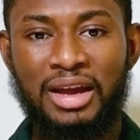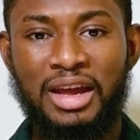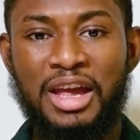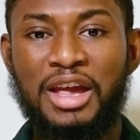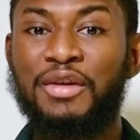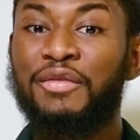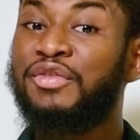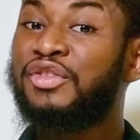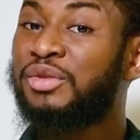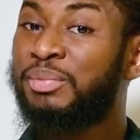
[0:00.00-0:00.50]

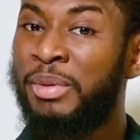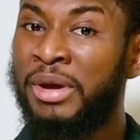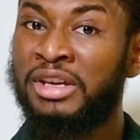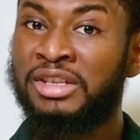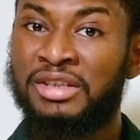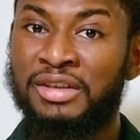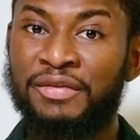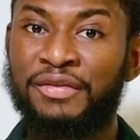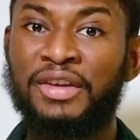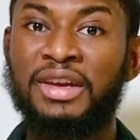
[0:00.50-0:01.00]
if
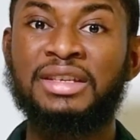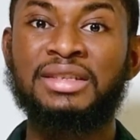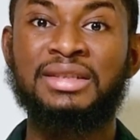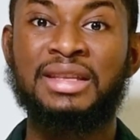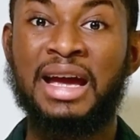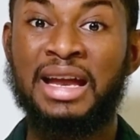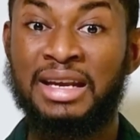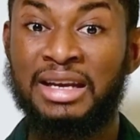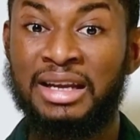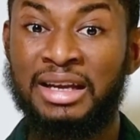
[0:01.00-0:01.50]
specific
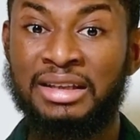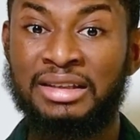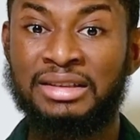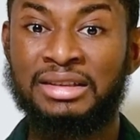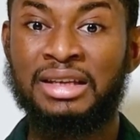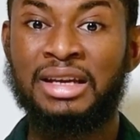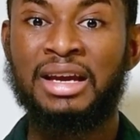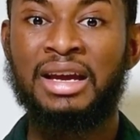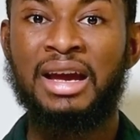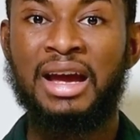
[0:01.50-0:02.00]

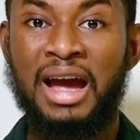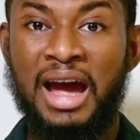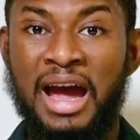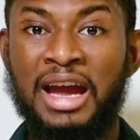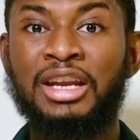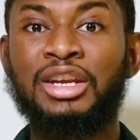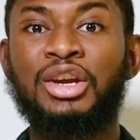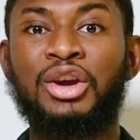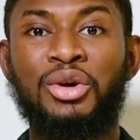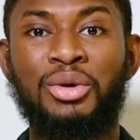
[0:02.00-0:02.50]
standards
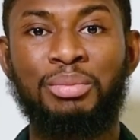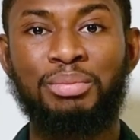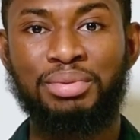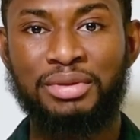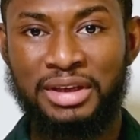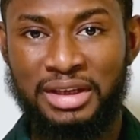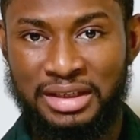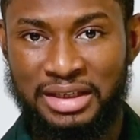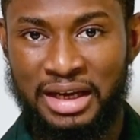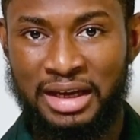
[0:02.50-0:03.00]
aren't
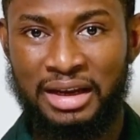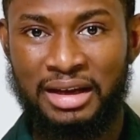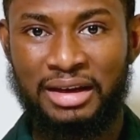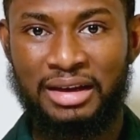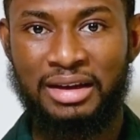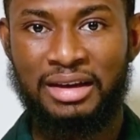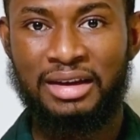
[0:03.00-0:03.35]
completed.